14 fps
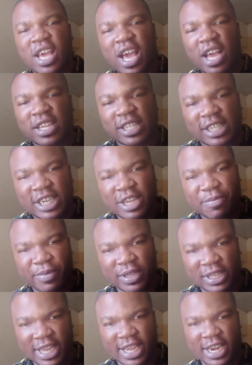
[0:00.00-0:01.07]
and slip
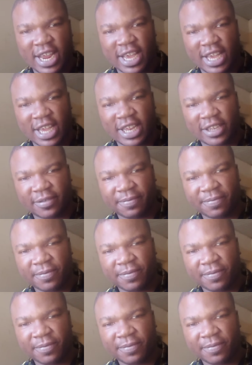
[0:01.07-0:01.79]
it in again.